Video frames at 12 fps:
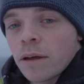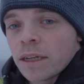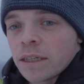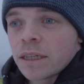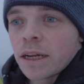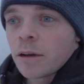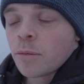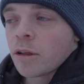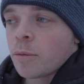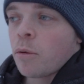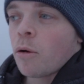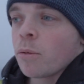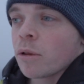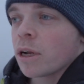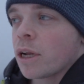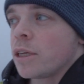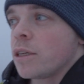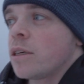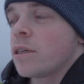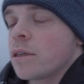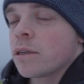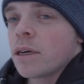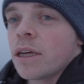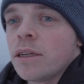Incredibly popular hike
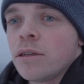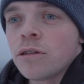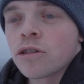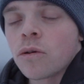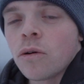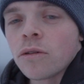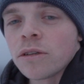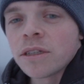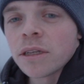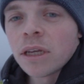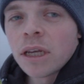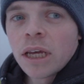in Scotland.